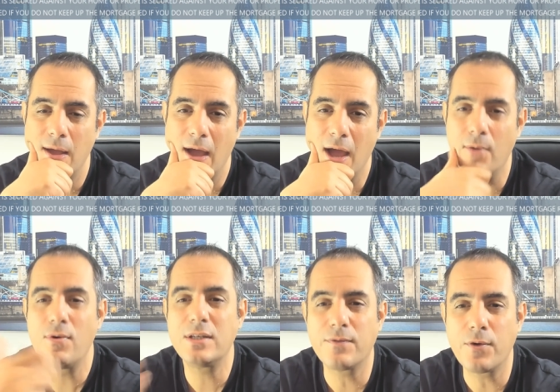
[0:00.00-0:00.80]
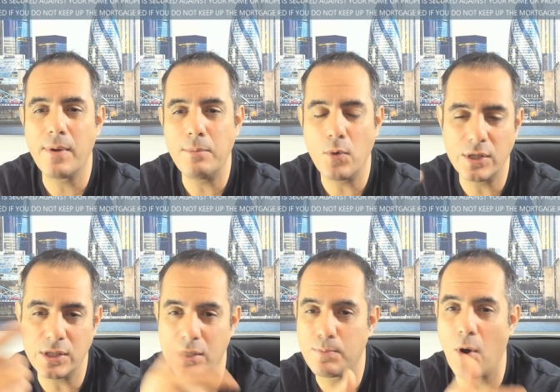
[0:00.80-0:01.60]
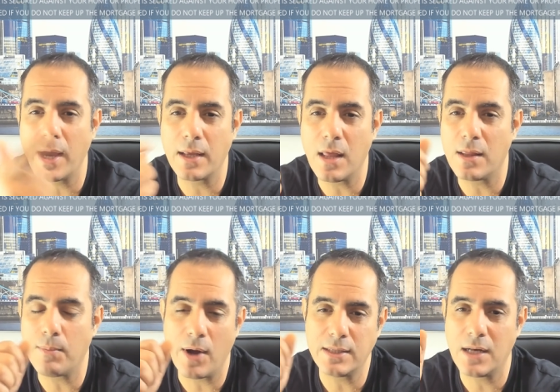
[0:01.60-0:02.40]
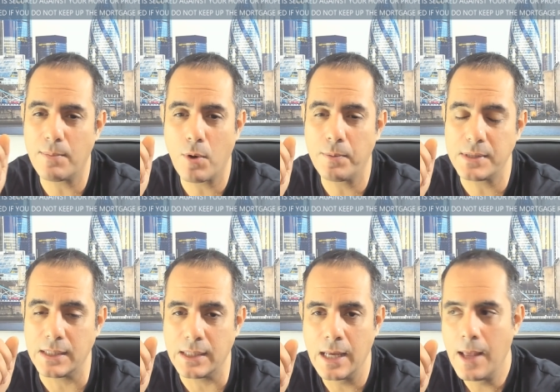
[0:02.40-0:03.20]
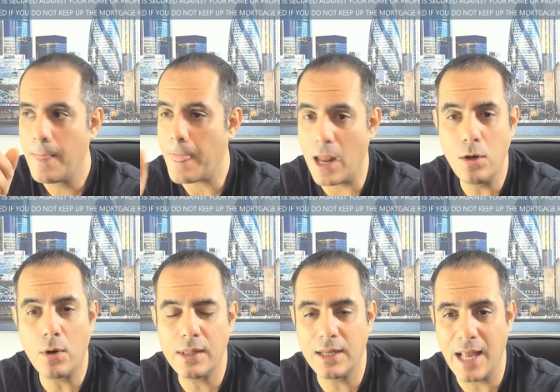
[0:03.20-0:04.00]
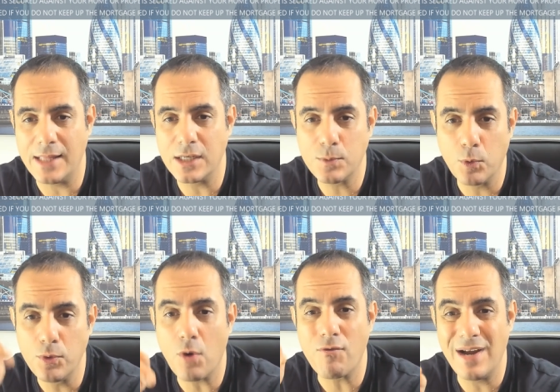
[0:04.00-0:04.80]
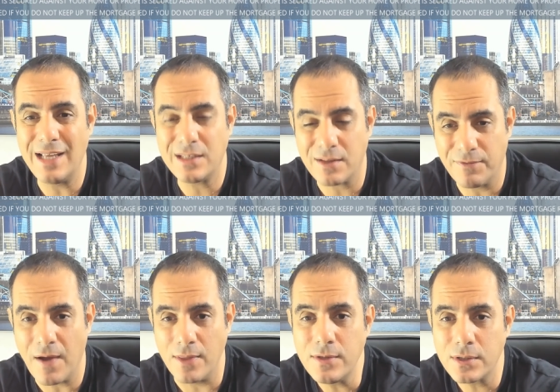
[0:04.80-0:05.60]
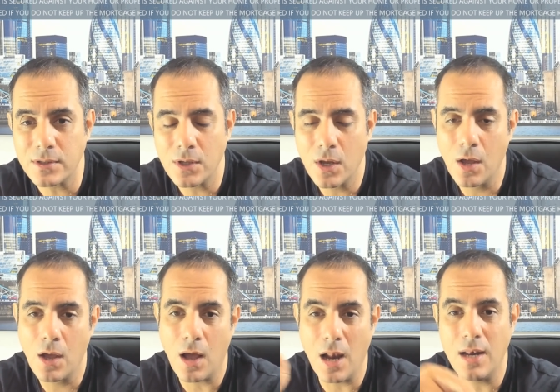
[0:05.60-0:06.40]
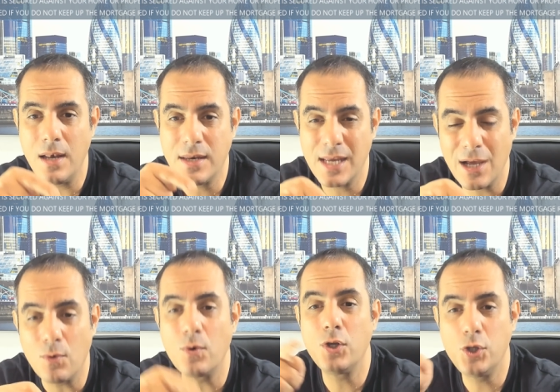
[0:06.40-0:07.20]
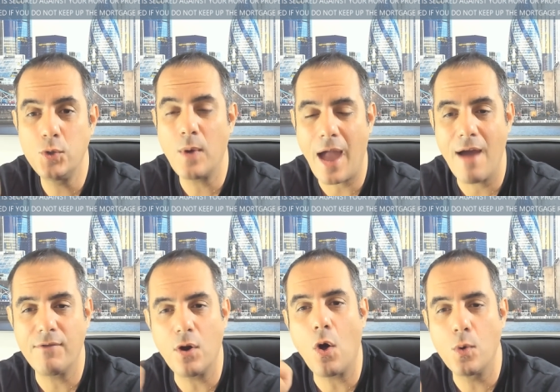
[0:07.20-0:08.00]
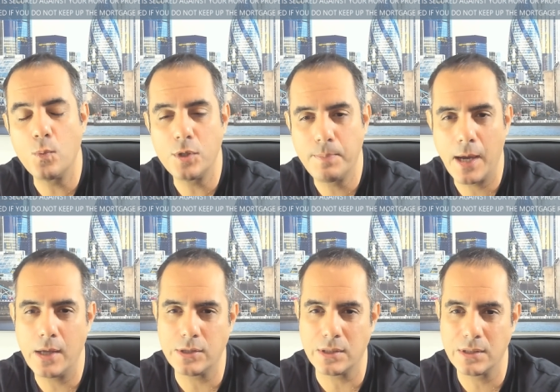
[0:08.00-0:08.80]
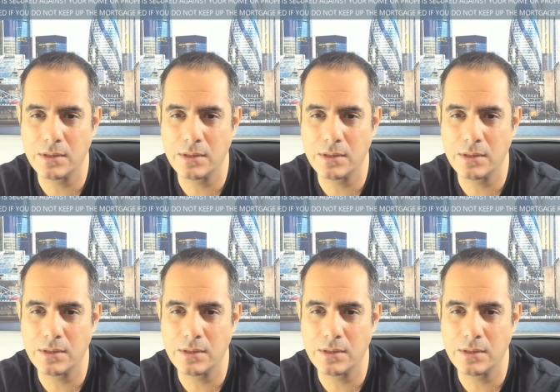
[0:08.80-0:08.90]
Reason for remortgage is buying another buy-to-let property. A lot of the lenders will not release the funds until you have an onward purchase.